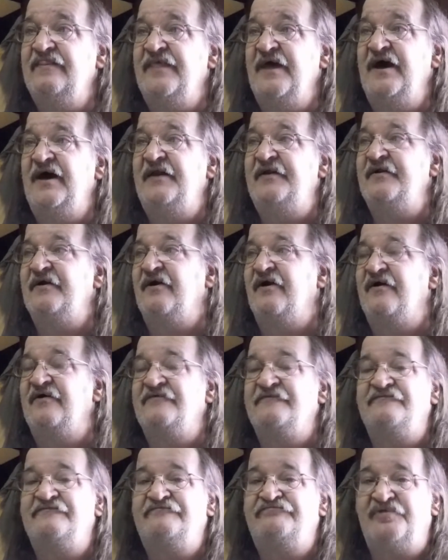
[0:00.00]
that are
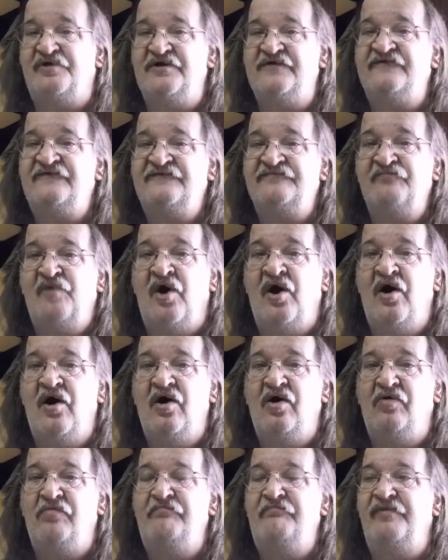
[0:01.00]
pretty
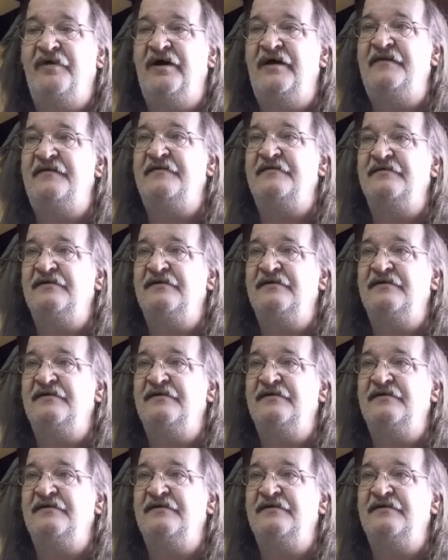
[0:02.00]
small, but